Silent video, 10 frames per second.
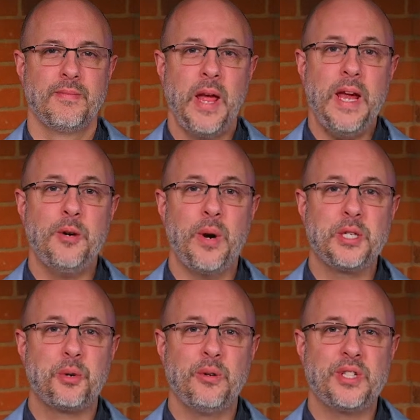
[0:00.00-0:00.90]
Hey
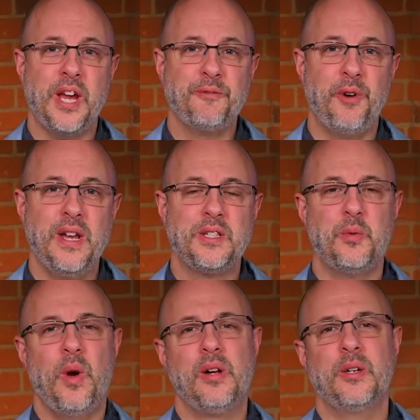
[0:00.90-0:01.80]
Retro Tech friends,
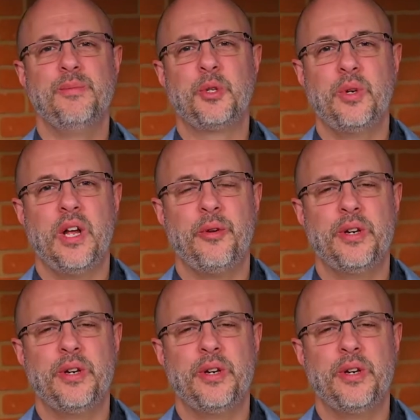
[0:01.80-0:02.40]
and welcome to another